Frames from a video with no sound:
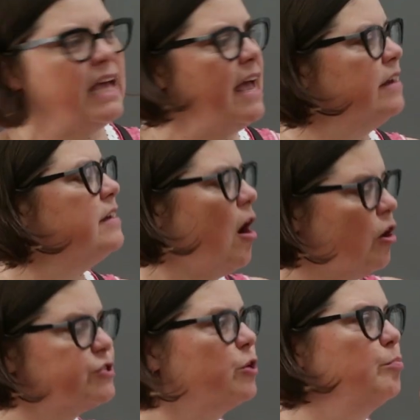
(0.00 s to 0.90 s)
And
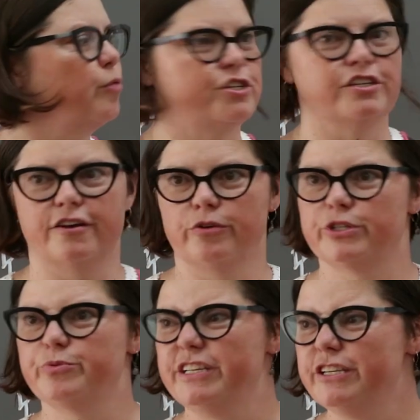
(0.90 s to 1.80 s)
also brush letter,
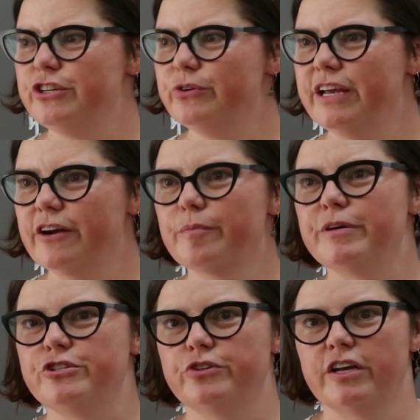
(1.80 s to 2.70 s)
which we didn't do here,
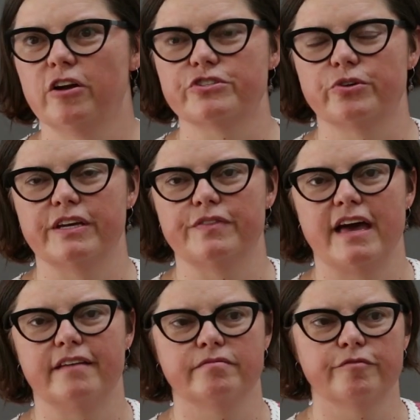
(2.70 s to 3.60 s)
but you can also get
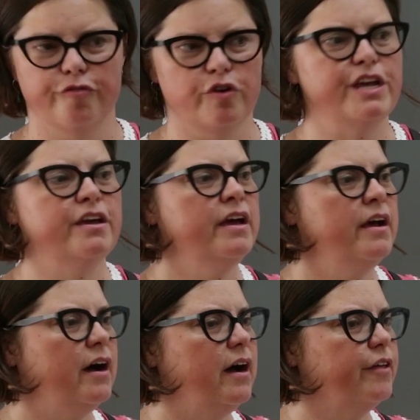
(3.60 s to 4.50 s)
that free
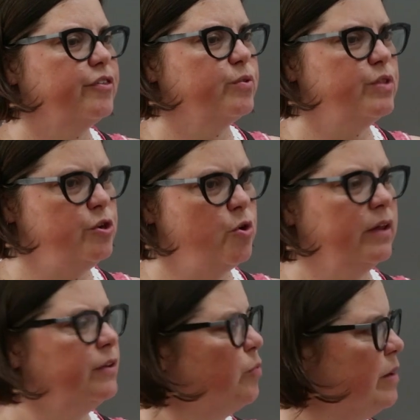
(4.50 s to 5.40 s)
through the
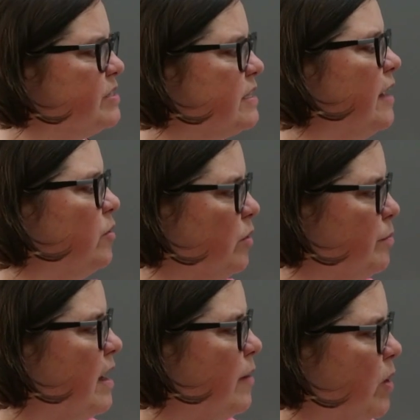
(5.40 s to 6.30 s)
Nolan website or
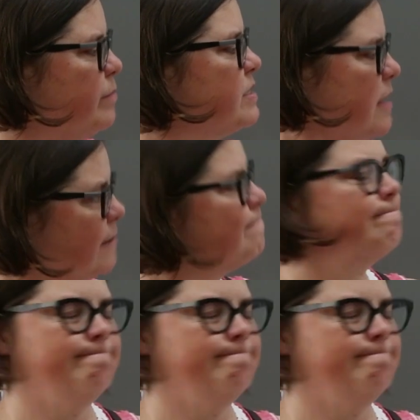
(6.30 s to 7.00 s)
my website.